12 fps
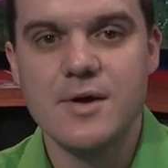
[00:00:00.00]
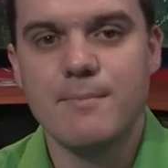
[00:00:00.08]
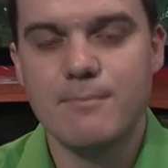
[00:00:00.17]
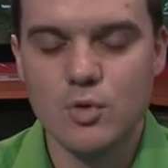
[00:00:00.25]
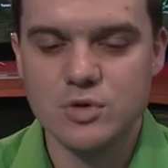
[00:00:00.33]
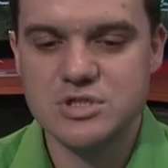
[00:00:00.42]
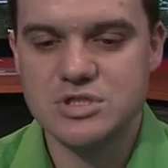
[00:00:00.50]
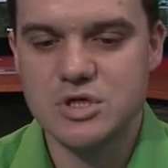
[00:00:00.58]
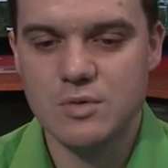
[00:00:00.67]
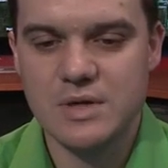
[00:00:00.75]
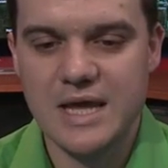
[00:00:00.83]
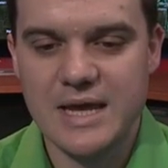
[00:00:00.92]
more
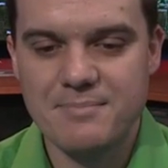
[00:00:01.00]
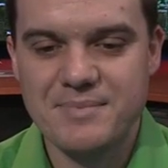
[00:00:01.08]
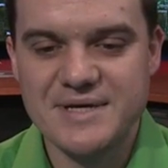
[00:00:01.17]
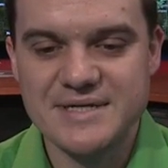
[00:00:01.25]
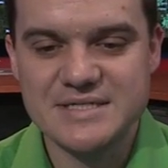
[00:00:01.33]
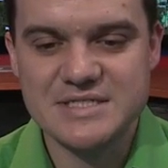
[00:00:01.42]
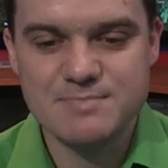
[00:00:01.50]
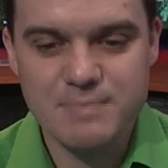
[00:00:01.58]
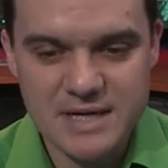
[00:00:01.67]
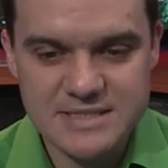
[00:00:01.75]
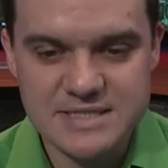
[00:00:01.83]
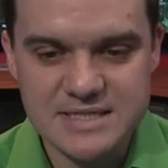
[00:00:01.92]
snow can be
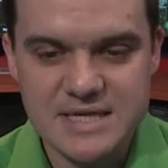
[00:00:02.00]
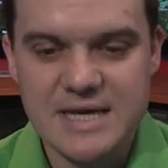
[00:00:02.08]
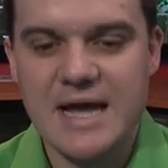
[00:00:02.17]
expected.